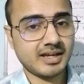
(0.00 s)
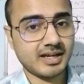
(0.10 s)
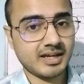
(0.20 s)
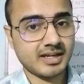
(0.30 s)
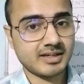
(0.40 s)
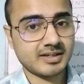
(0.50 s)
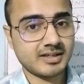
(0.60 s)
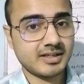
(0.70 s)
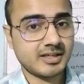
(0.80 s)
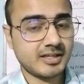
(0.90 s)
And
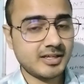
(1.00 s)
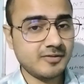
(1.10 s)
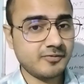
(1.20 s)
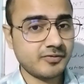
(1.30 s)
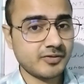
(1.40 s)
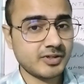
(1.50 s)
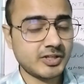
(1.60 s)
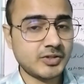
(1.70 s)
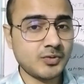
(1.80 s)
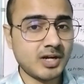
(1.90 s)
if
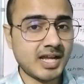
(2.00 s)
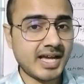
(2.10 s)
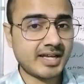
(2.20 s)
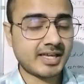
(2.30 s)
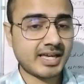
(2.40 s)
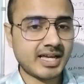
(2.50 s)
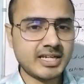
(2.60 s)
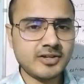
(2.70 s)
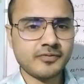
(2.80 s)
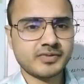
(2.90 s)
you lack
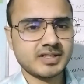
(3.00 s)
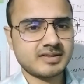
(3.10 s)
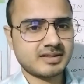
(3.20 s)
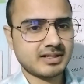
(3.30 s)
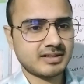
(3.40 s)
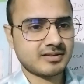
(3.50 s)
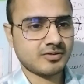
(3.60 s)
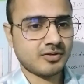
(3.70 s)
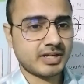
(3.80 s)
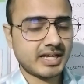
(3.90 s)
any of the skills
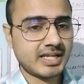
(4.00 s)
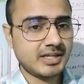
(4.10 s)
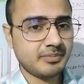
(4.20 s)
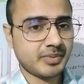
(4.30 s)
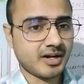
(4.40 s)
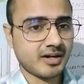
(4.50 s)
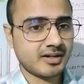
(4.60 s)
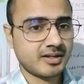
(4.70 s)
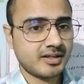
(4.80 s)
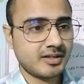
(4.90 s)
on any part,
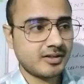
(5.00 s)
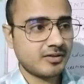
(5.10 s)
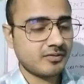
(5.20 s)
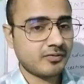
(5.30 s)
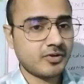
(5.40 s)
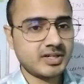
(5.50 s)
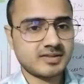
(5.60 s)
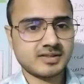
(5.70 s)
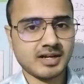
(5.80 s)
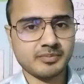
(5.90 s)
for
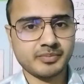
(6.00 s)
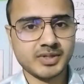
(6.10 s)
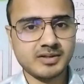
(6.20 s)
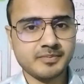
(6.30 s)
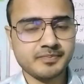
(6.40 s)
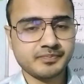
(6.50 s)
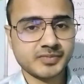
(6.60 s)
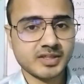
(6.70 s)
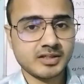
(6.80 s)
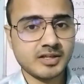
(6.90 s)
example,
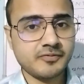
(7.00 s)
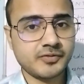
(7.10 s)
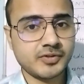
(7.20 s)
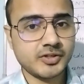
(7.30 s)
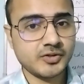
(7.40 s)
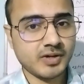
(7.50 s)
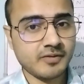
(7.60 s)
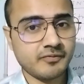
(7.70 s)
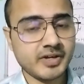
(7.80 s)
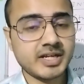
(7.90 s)
if you
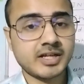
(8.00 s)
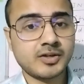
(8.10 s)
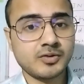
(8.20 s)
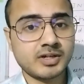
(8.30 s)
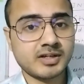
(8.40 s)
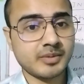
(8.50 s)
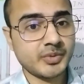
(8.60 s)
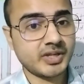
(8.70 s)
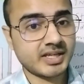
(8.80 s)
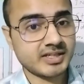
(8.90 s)
have very good
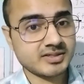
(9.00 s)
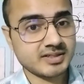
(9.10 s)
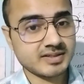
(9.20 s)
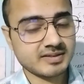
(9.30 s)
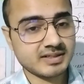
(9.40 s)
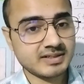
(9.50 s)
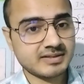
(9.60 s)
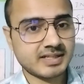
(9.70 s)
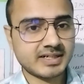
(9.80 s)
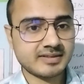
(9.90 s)
communication skills,
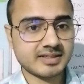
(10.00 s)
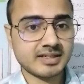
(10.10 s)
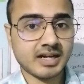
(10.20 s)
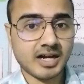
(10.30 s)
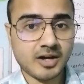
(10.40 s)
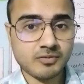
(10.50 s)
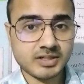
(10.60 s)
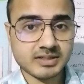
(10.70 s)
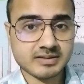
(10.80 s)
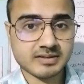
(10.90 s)
that is an
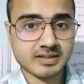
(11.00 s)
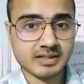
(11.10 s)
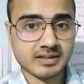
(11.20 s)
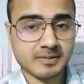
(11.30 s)
outer skill,